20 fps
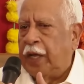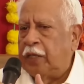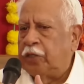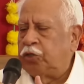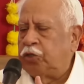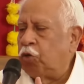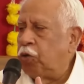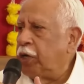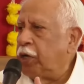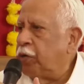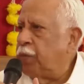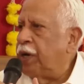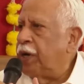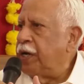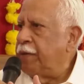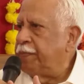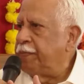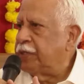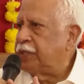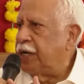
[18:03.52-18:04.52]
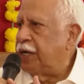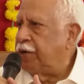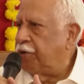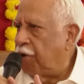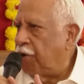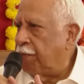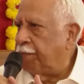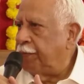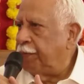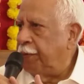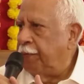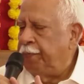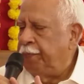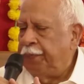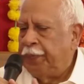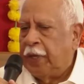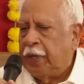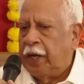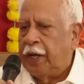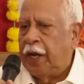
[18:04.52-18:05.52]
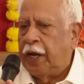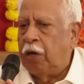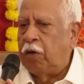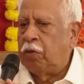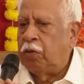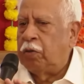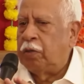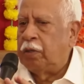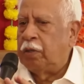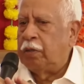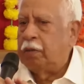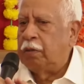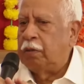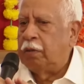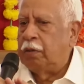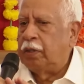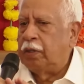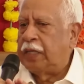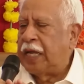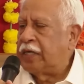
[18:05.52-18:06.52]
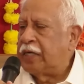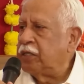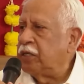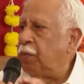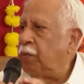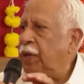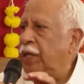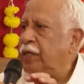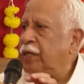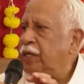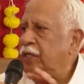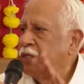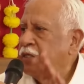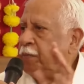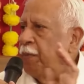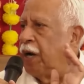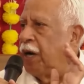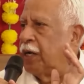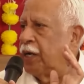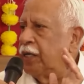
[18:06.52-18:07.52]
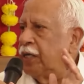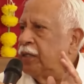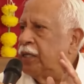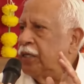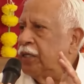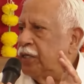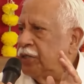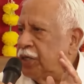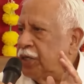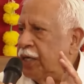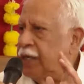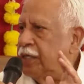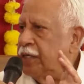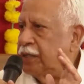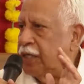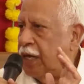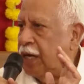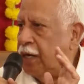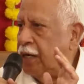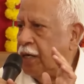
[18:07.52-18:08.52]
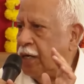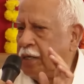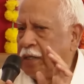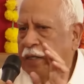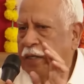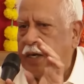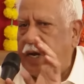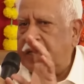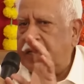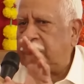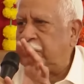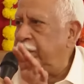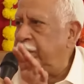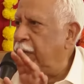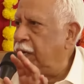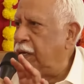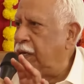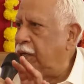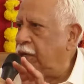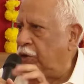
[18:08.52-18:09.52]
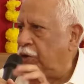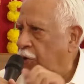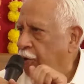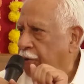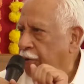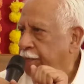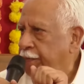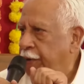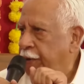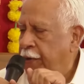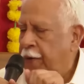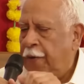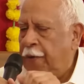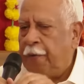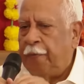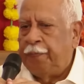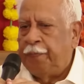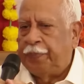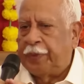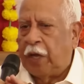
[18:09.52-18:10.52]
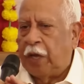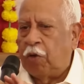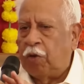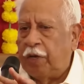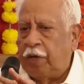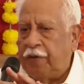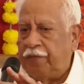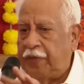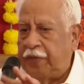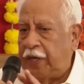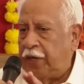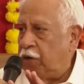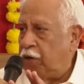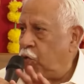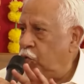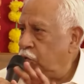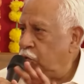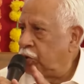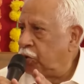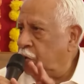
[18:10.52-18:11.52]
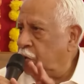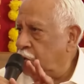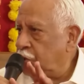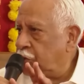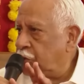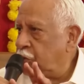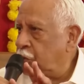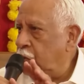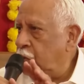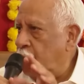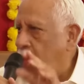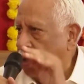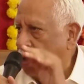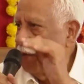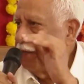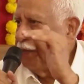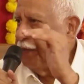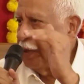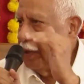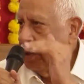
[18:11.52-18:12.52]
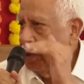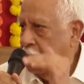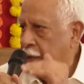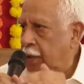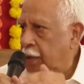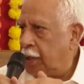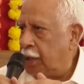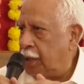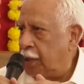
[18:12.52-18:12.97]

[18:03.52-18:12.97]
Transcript: showed a 20% drop. Now, that is the wealthiest market that the Chinese had, the next being Europe. Now, if they lose those two, or if the